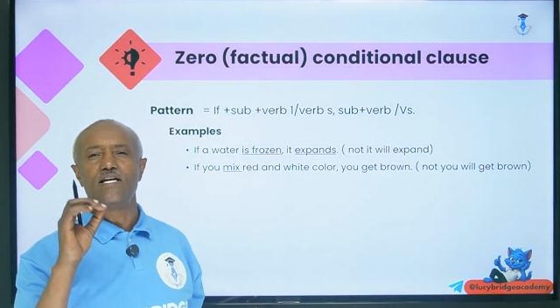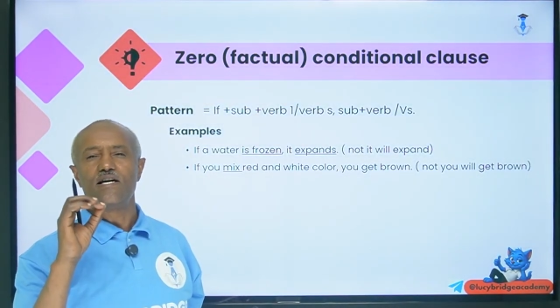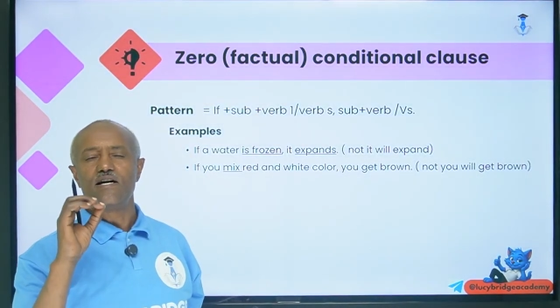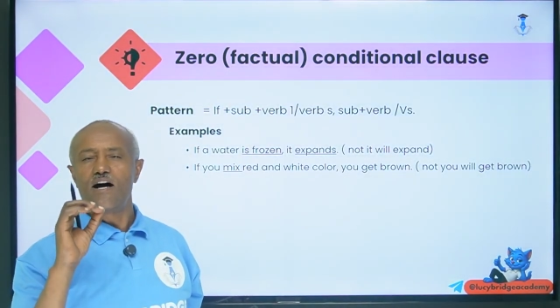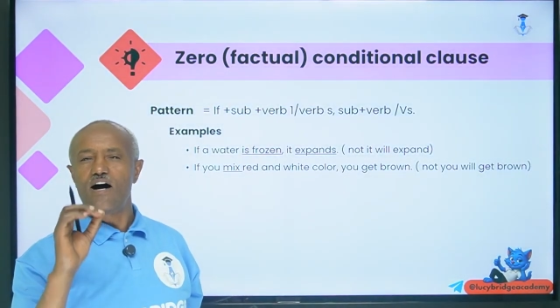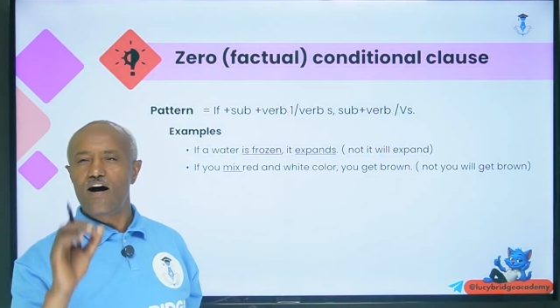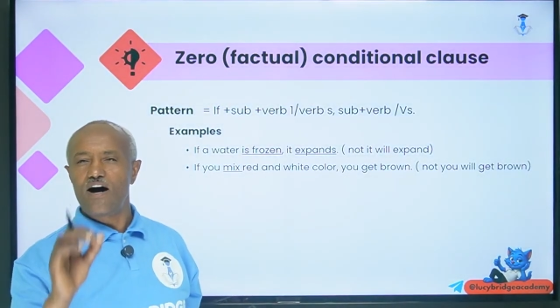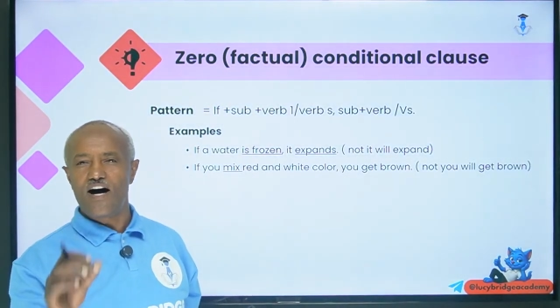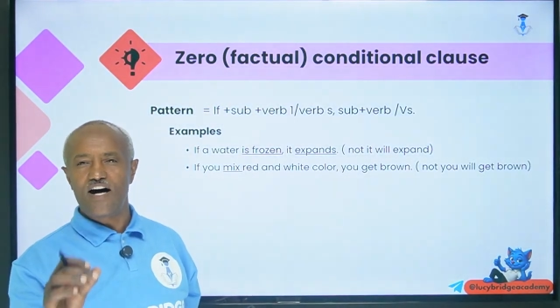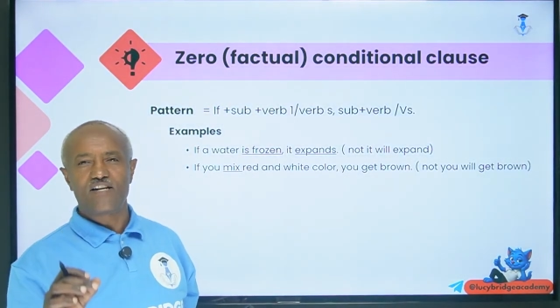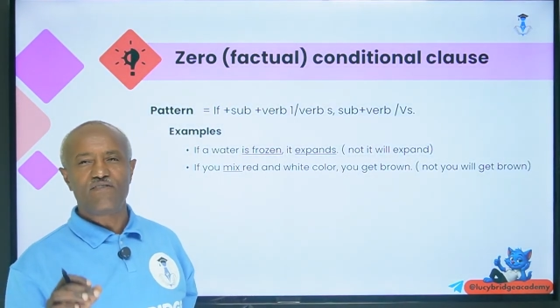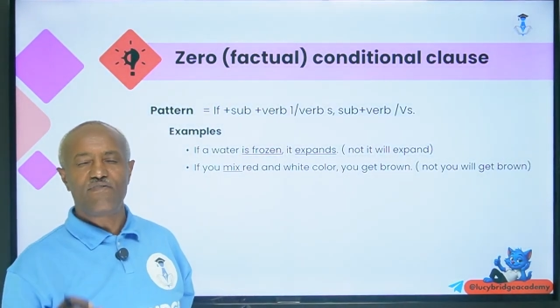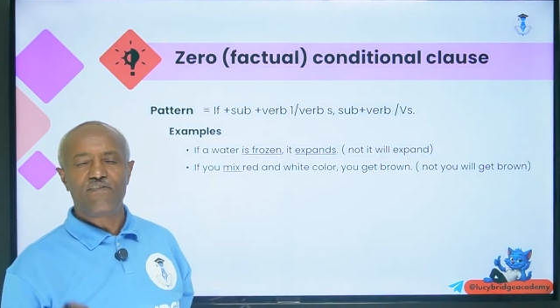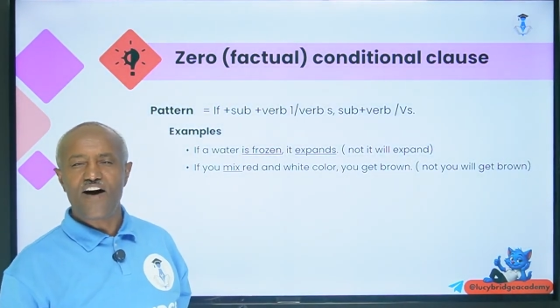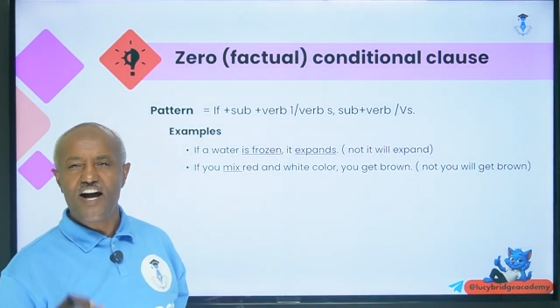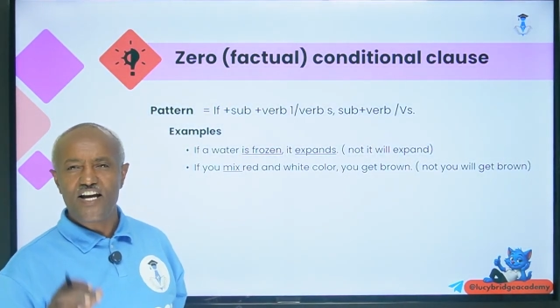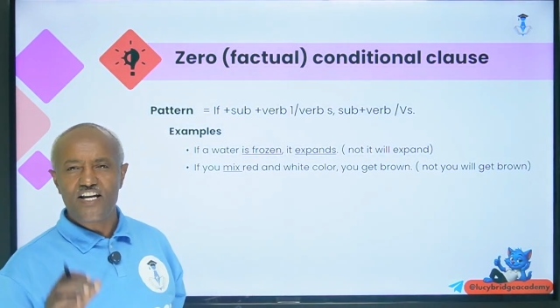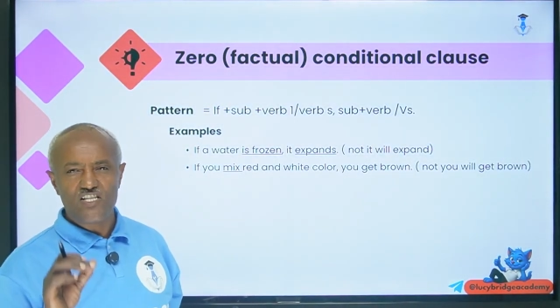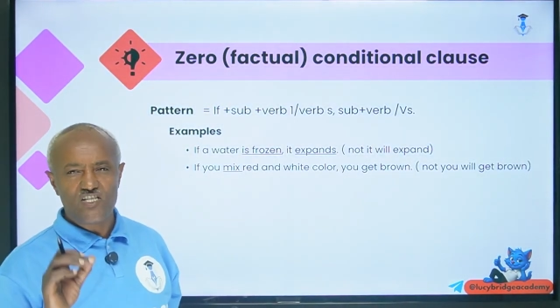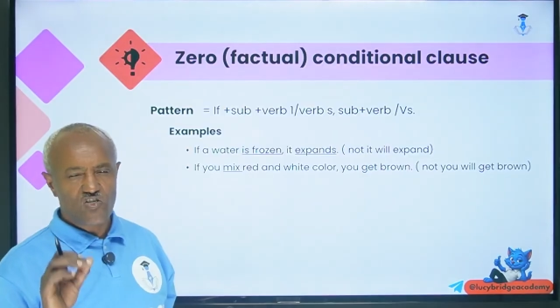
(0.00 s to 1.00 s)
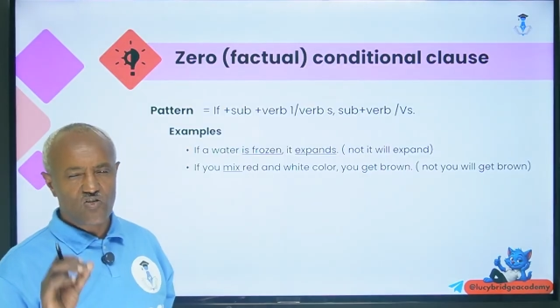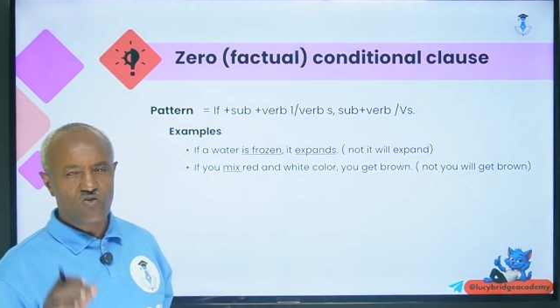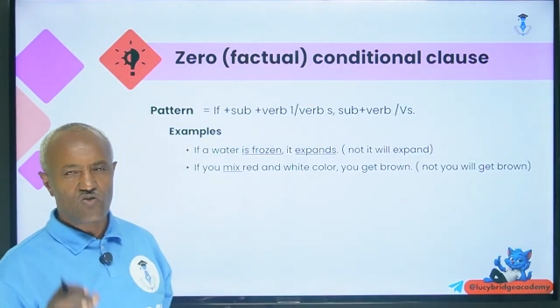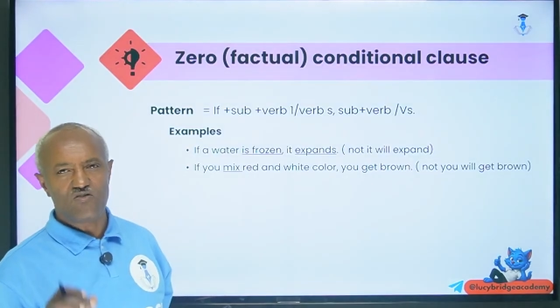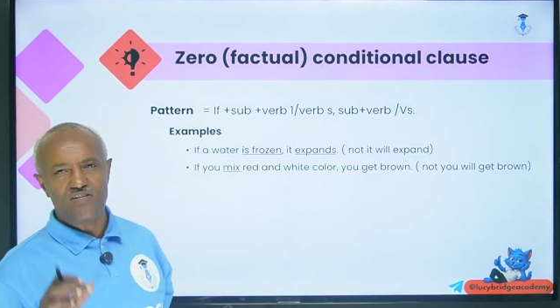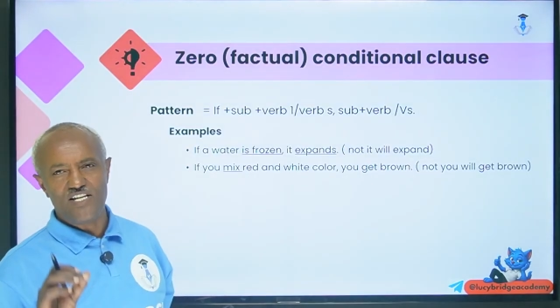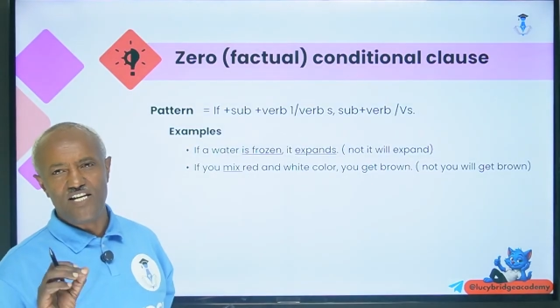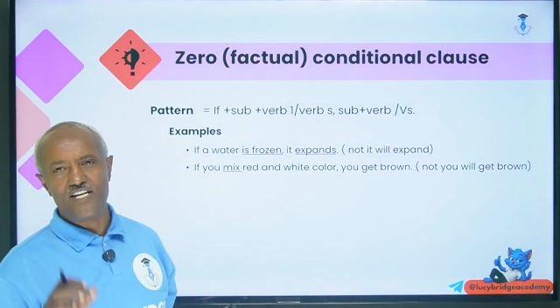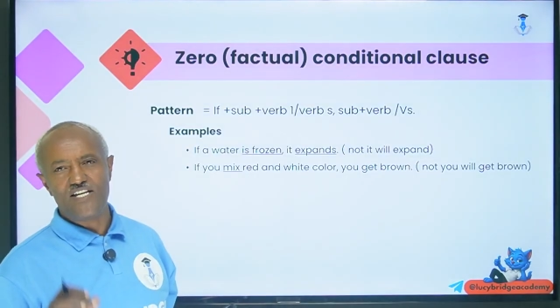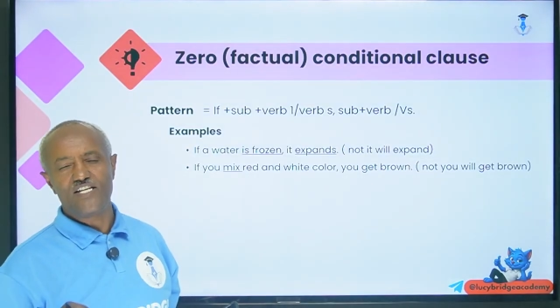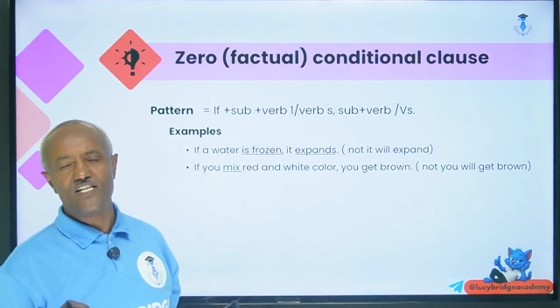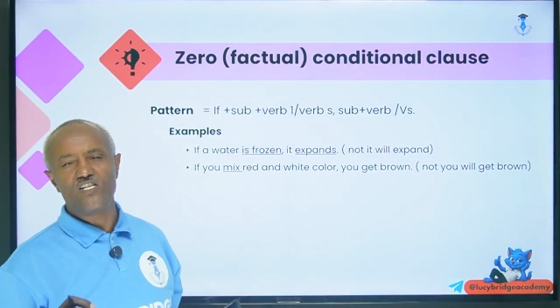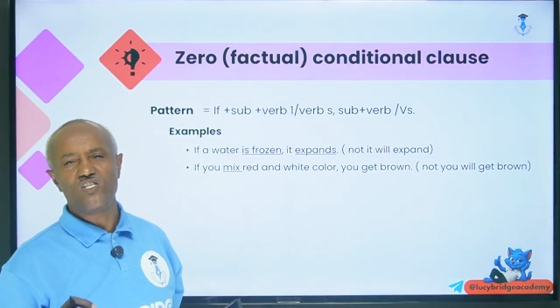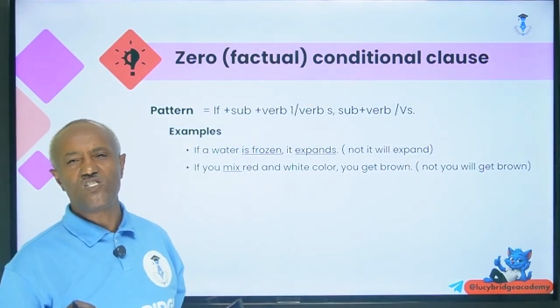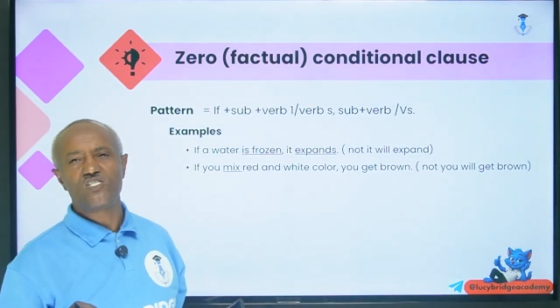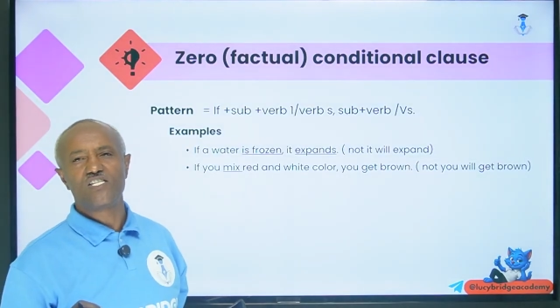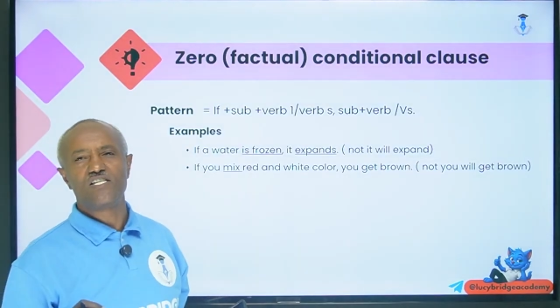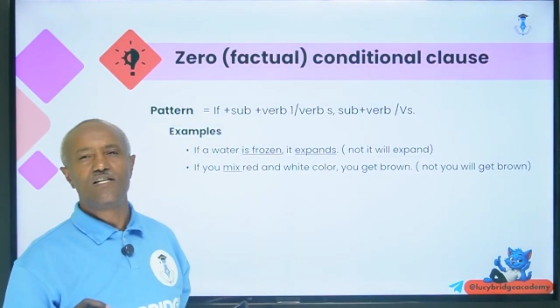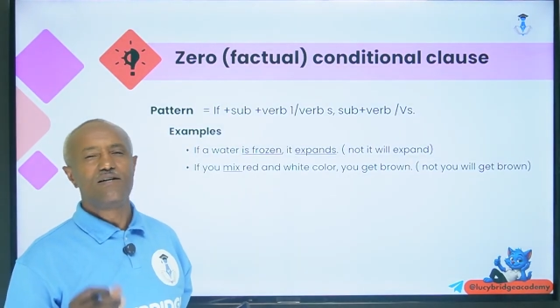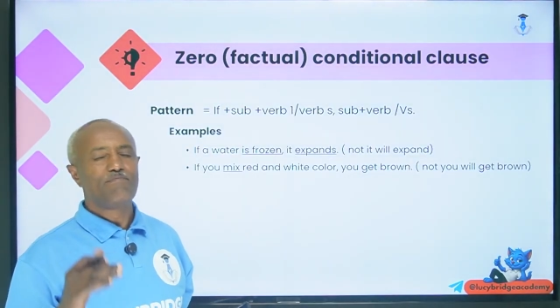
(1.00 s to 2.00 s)
advise you
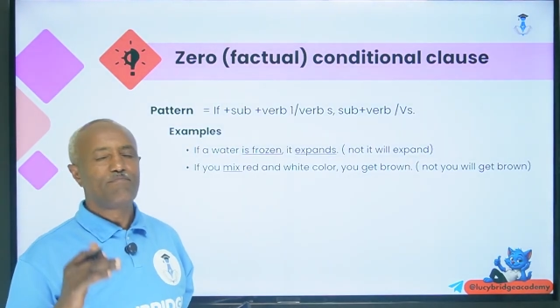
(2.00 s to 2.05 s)
is,